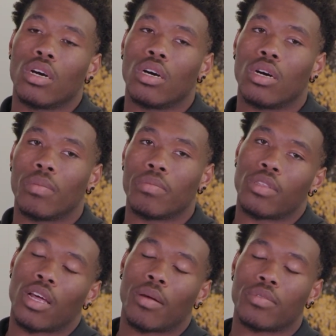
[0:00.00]

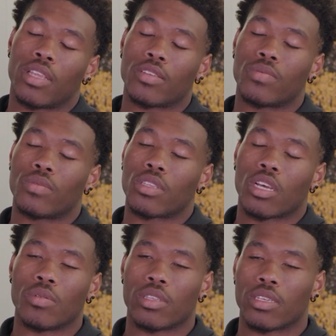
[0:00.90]
That's a
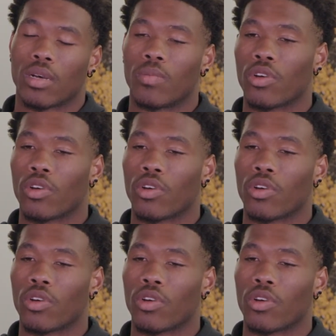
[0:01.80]
couple of things I'm